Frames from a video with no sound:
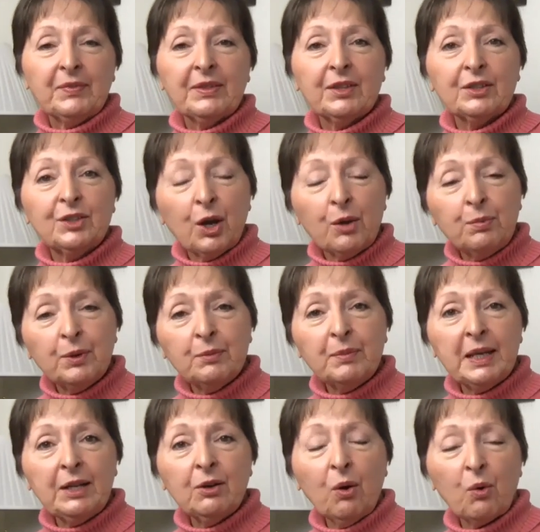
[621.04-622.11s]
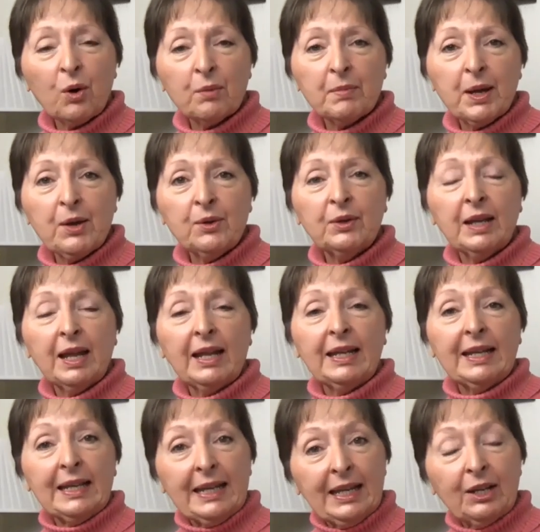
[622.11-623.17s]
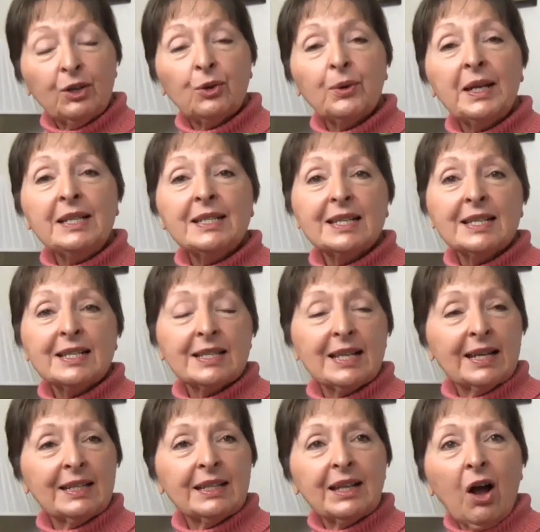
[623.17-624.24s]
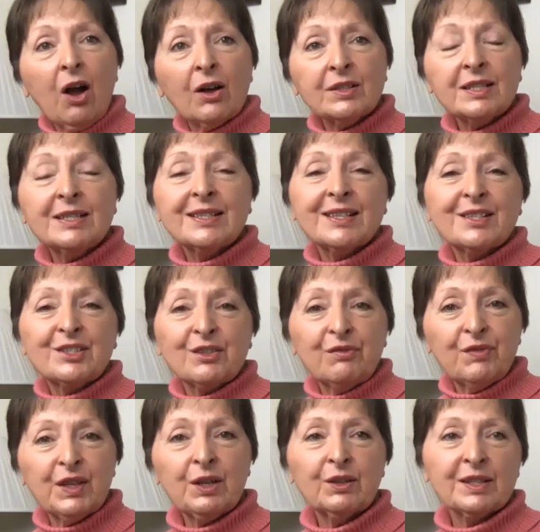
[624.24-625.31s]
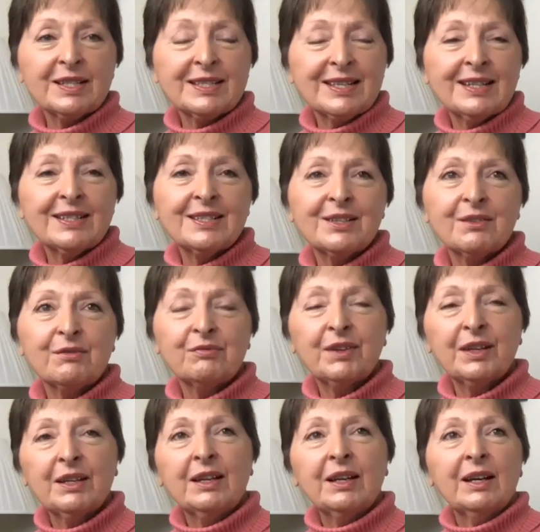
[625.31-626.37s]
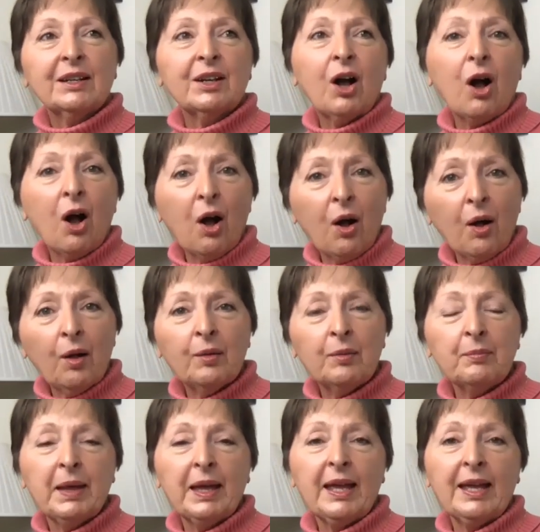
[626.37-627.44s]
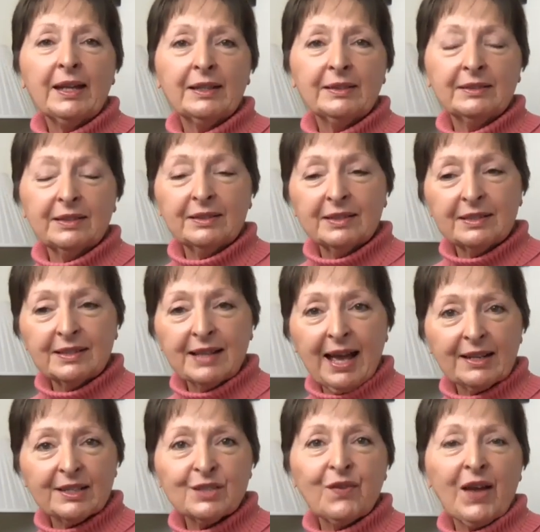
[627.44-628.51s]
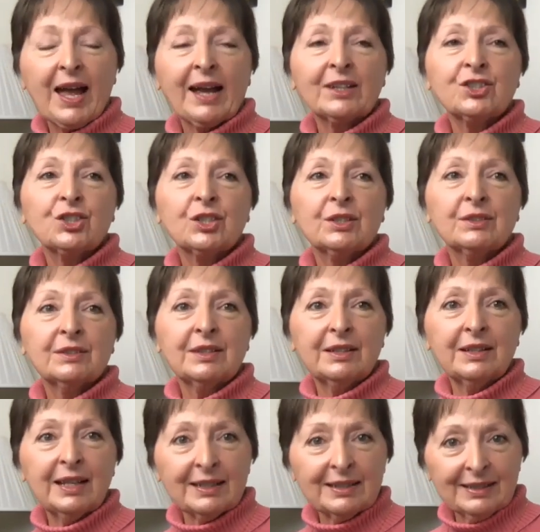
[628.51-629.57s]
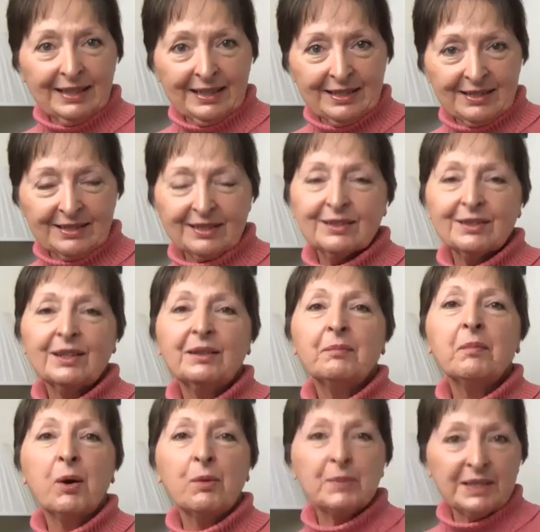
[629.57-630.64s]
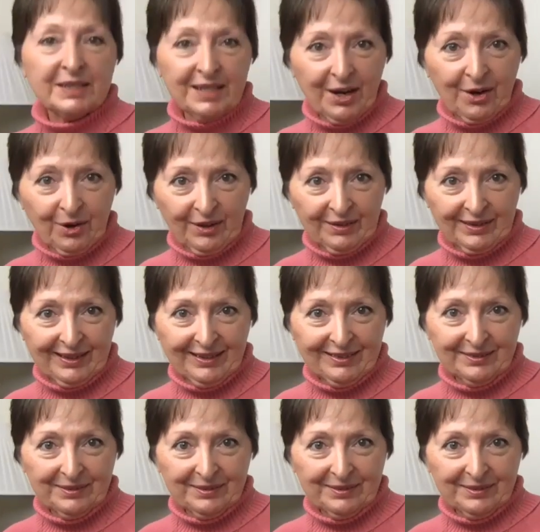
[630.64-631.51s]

The dopamine hormone increases, it causes us to feel a sense of calm and satisfaction, at least momentarily.